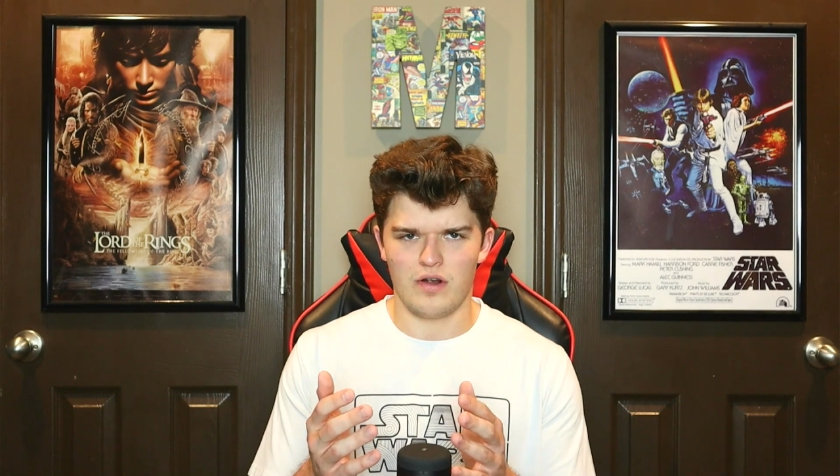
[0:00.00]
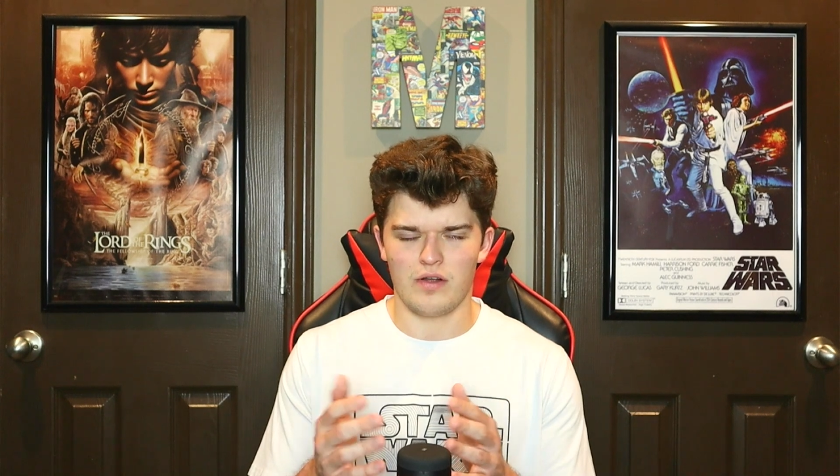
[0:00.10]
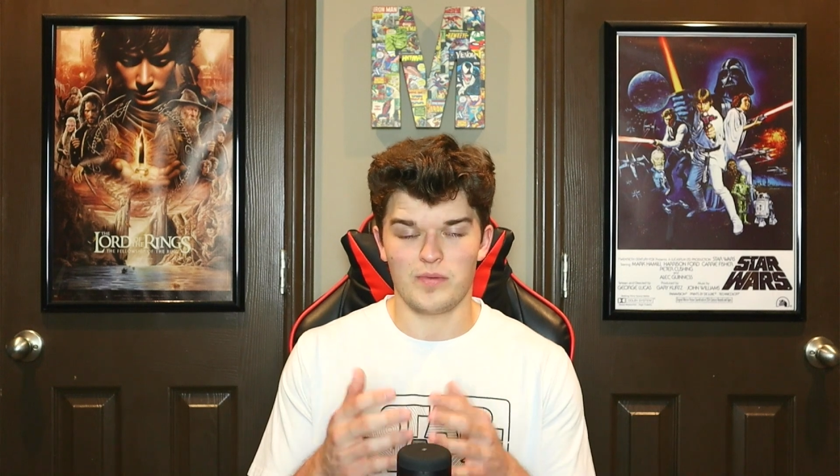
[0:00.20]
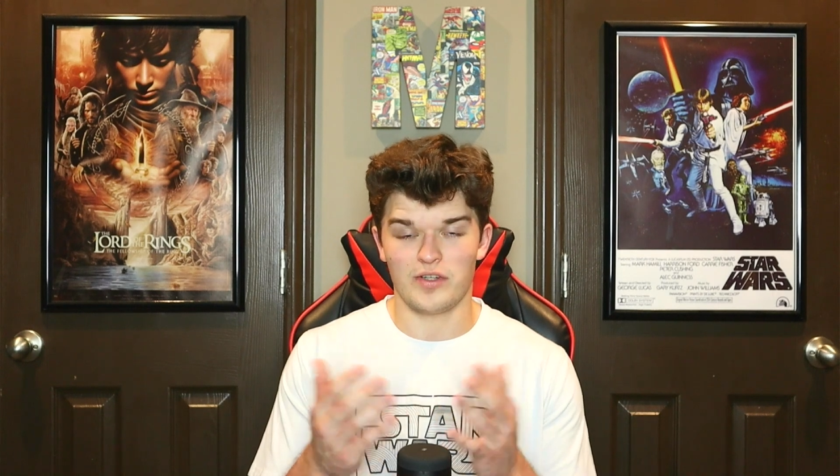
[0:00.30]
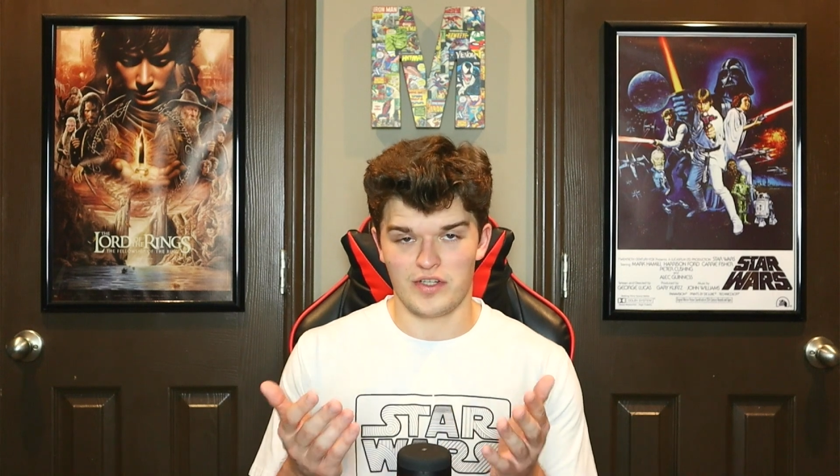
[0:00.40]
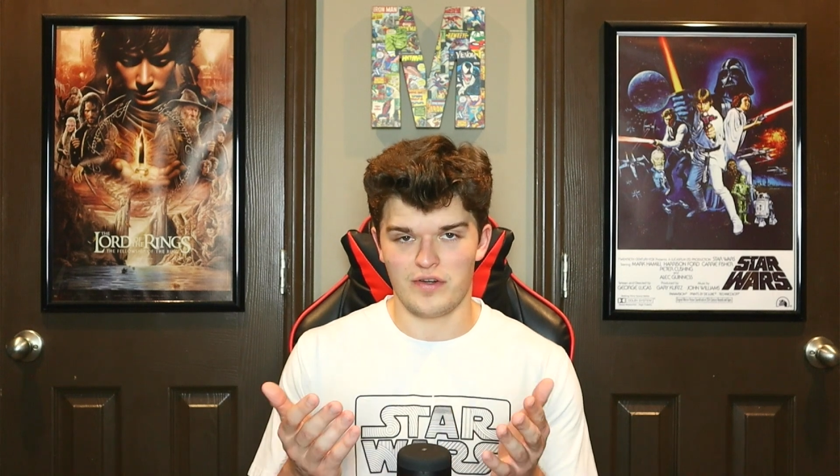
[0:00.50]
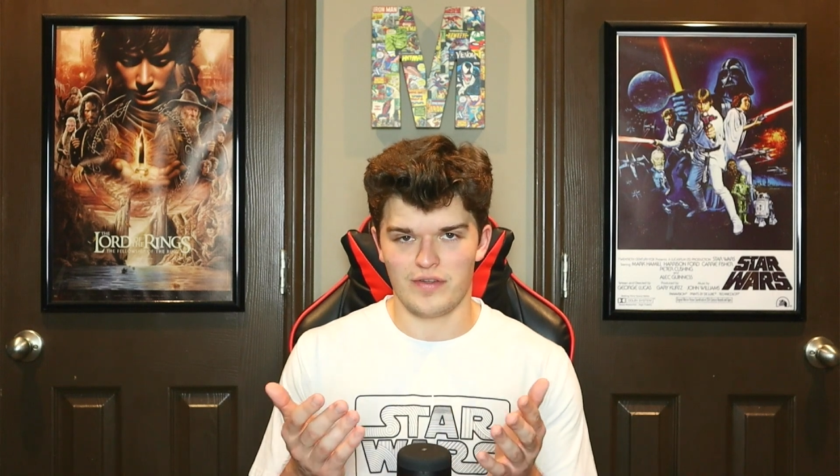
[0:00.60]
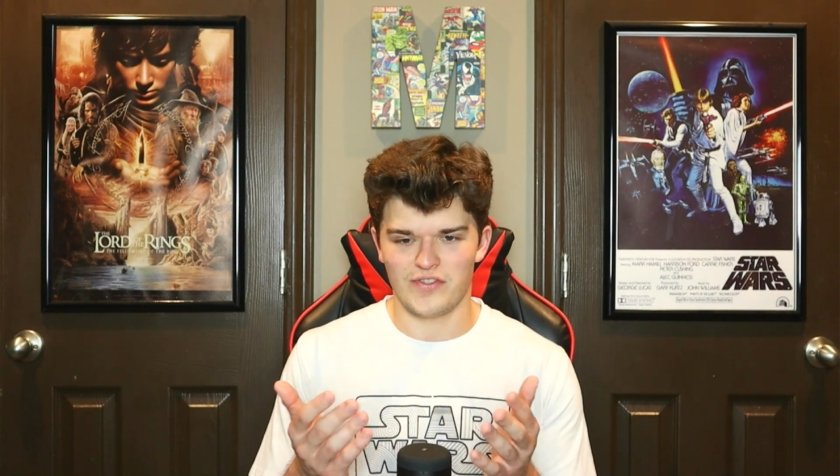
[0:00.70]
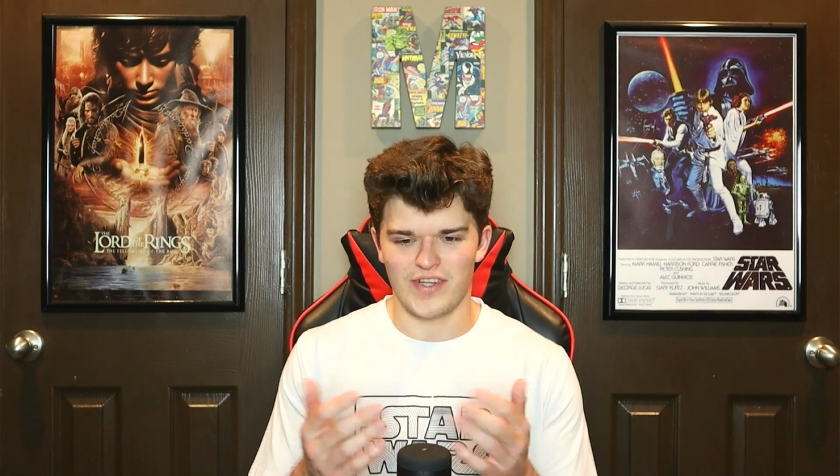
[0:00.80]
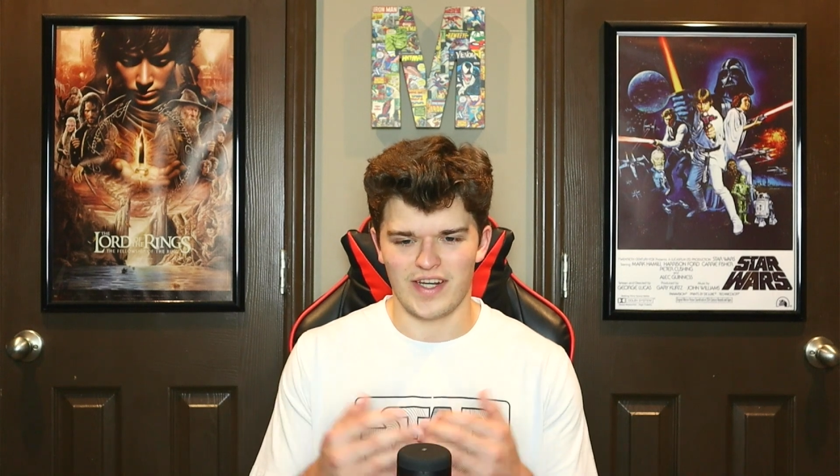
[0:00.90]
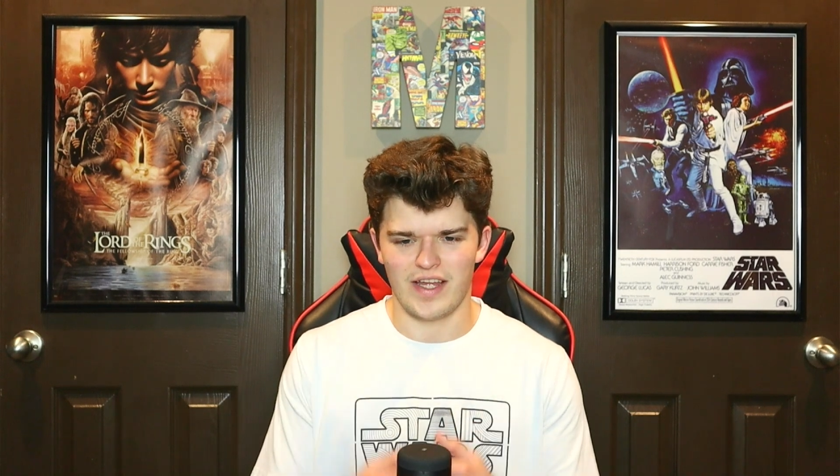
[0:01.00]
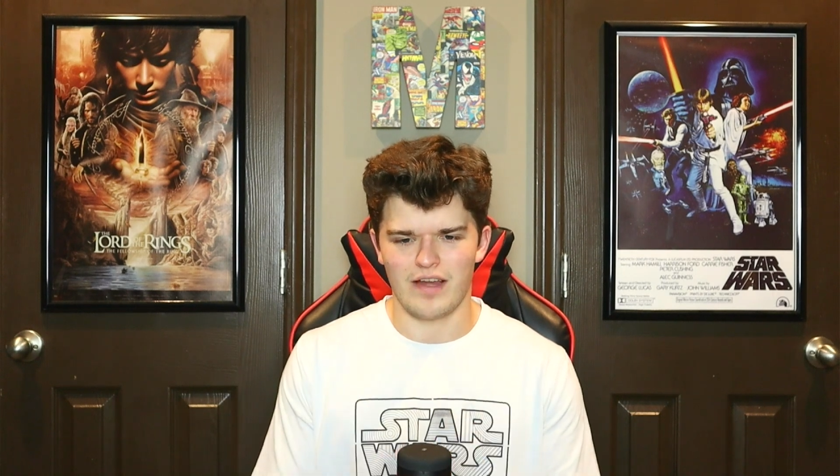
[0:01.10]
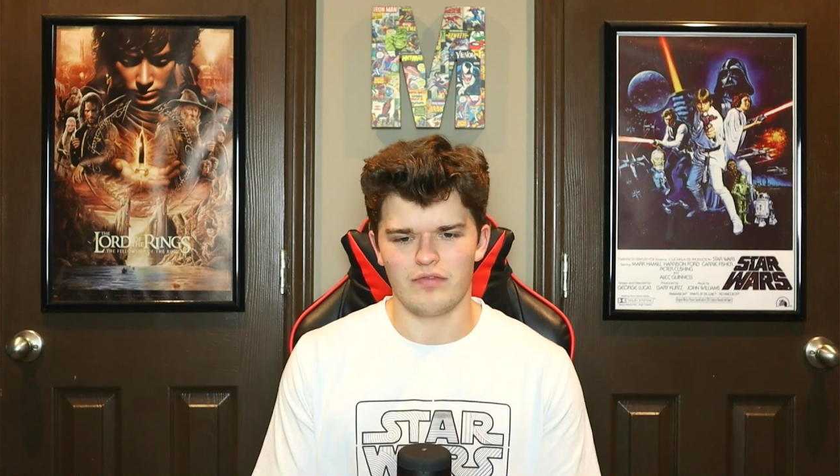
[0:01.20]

especially during the second half.